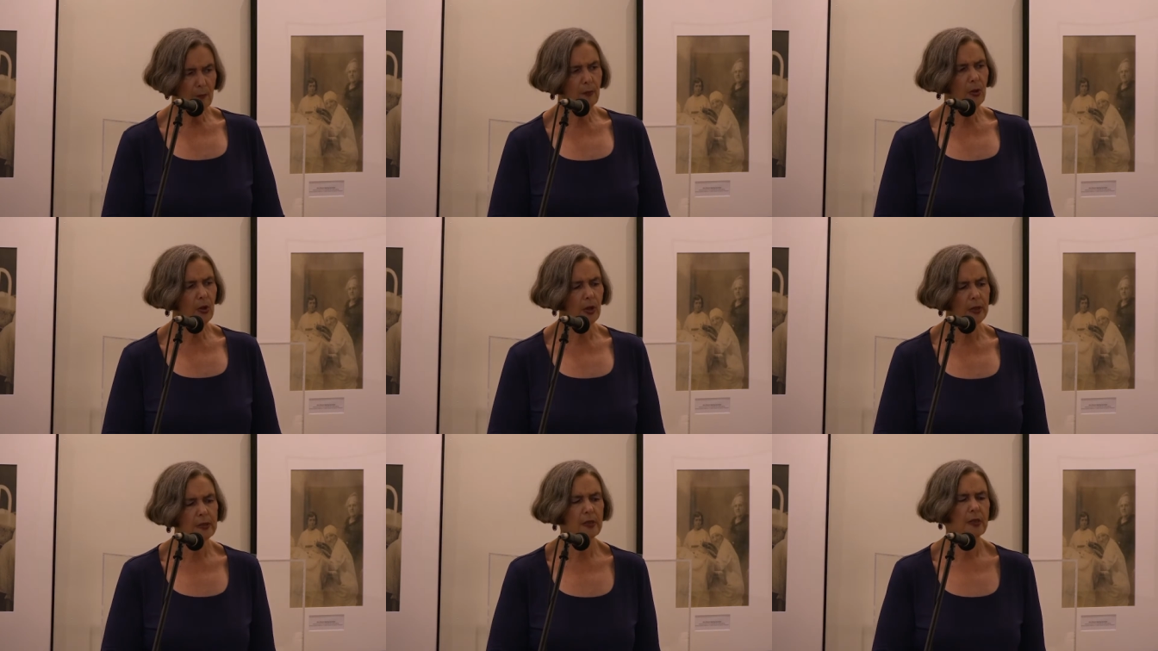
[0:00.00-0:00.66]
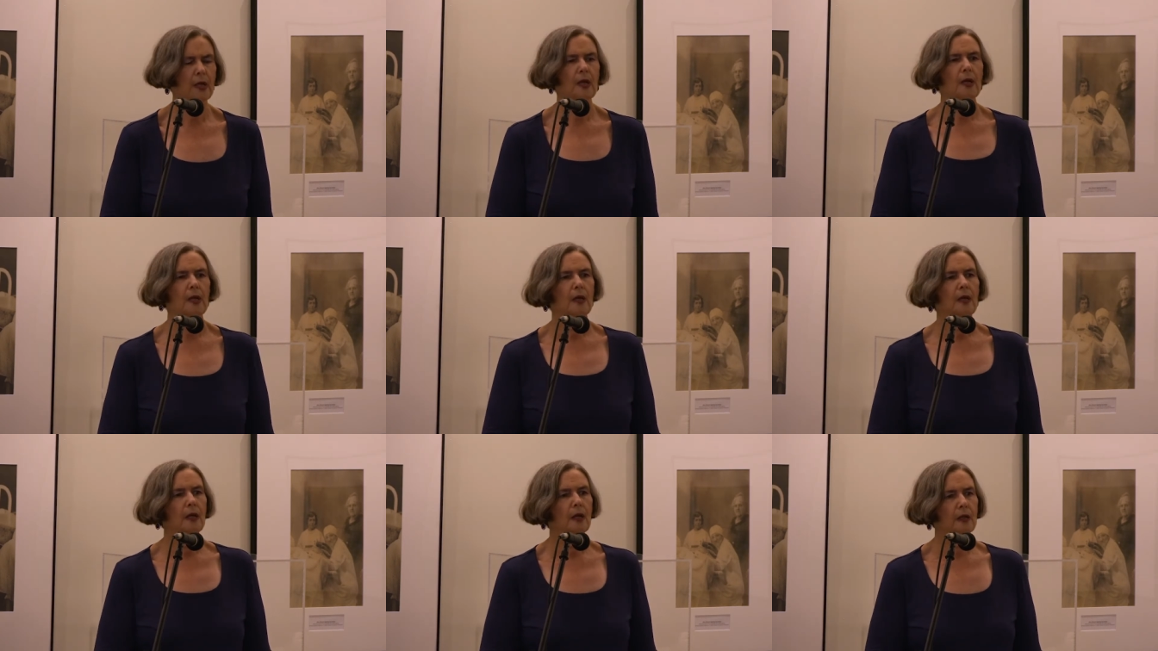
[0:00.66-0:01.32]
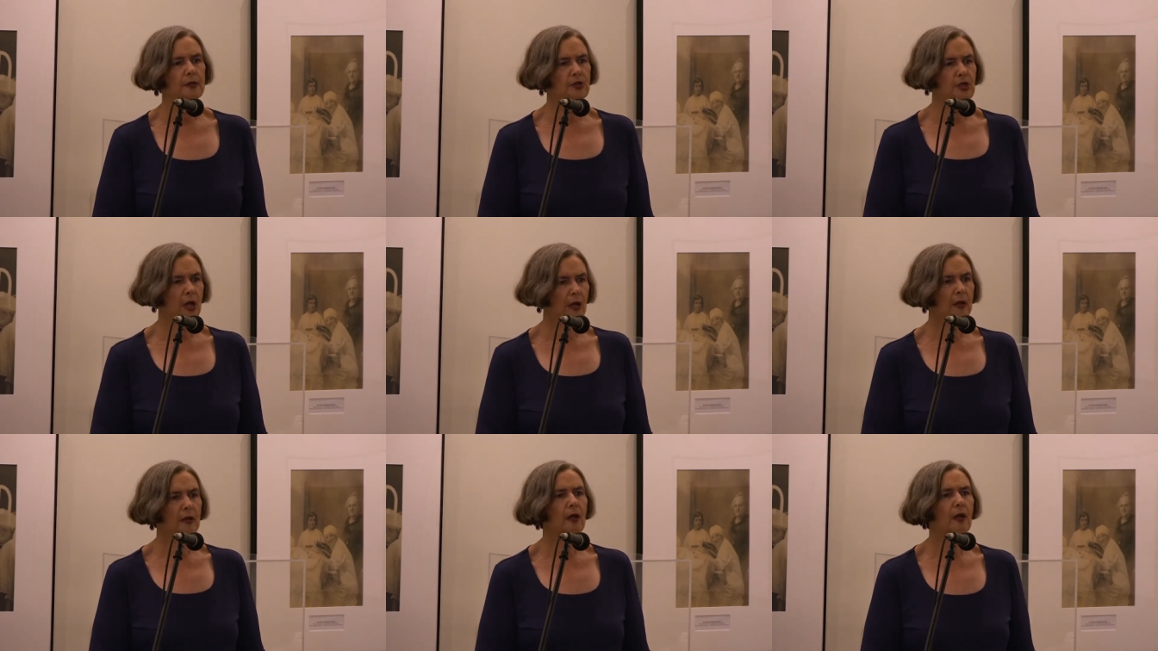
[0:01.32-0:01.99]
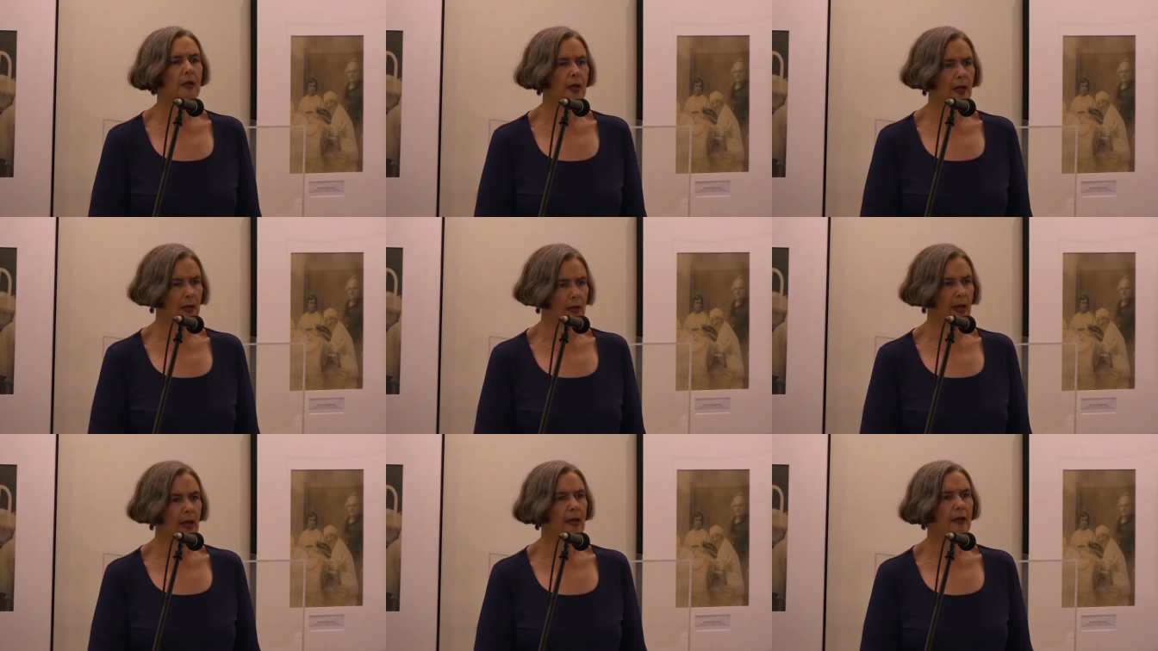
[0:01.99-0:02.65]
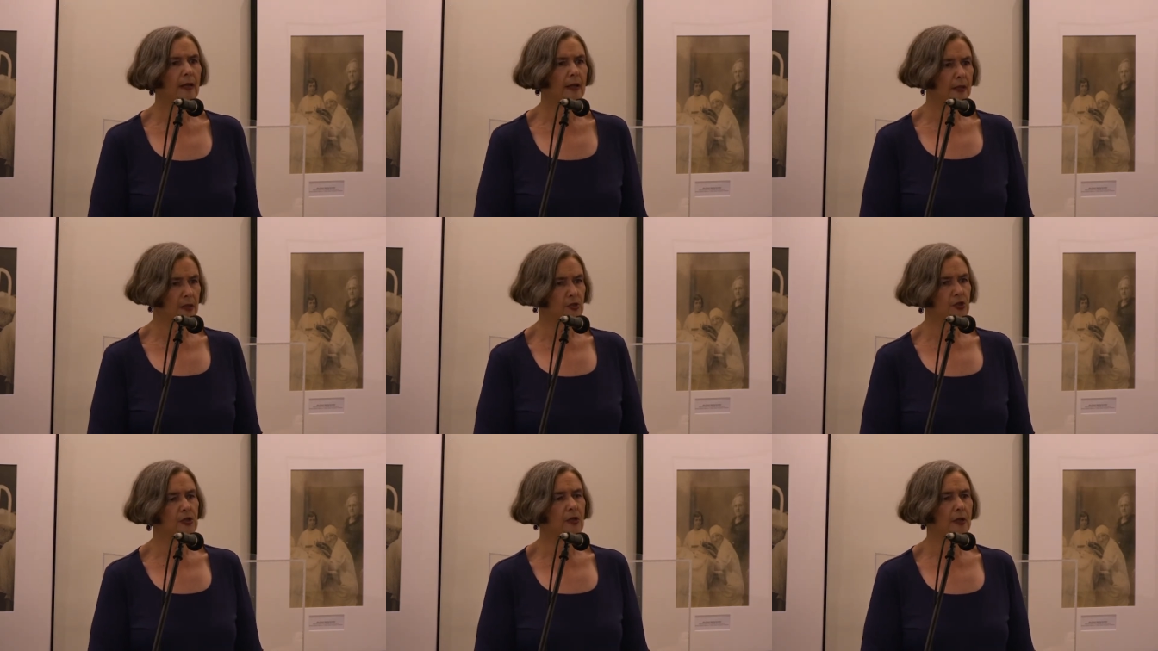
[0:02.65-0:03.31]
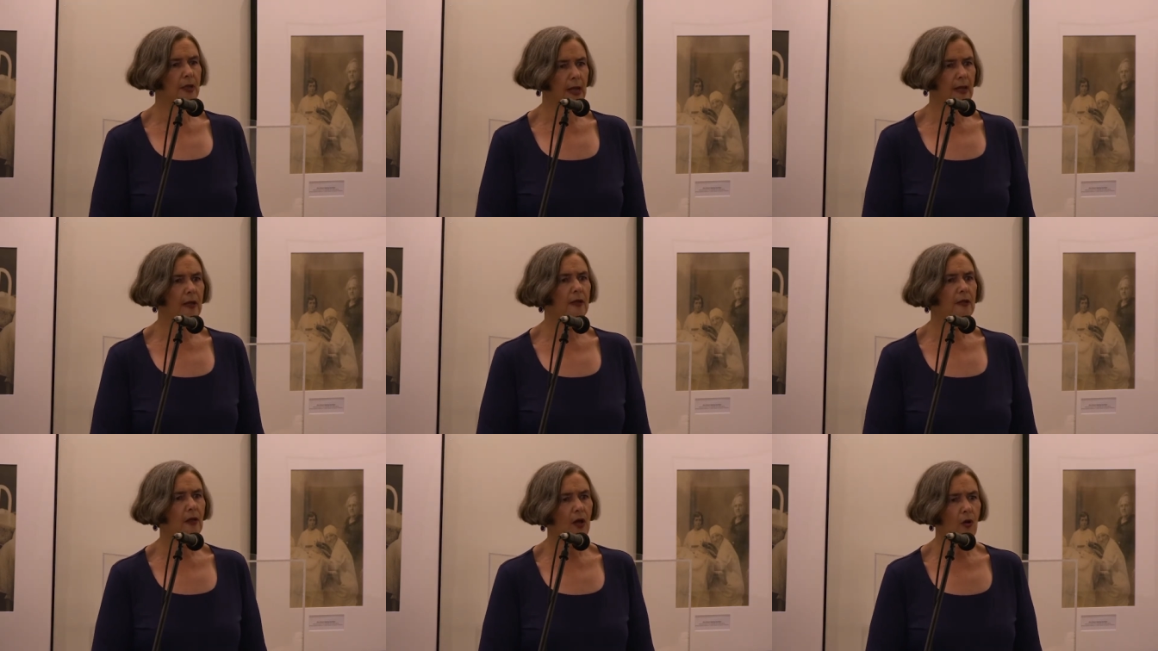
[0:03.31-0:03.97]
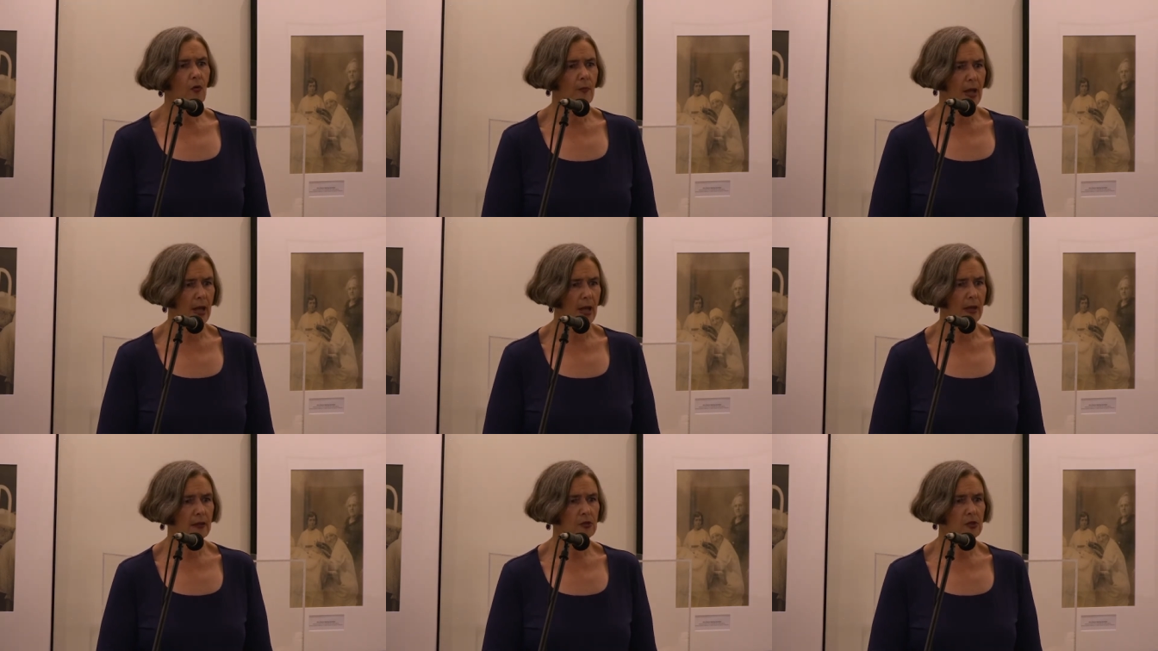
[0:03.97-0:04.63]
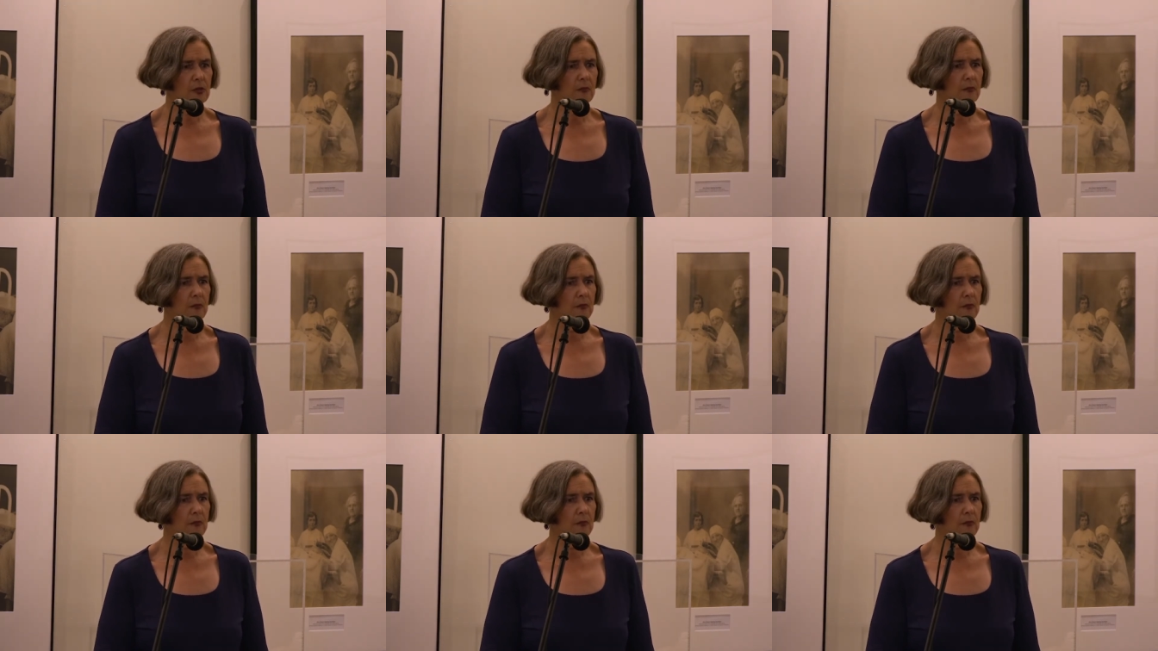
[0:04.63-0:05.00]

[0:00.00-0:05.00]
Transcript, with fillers: but John and his son Alan Lomax